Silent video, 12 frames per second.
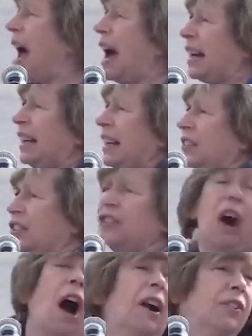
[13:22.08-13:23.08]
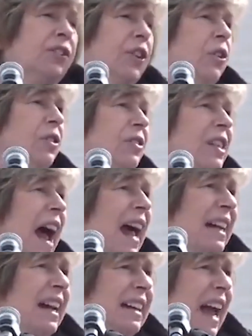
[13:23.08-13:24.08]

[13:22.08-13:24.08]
not going to start student debt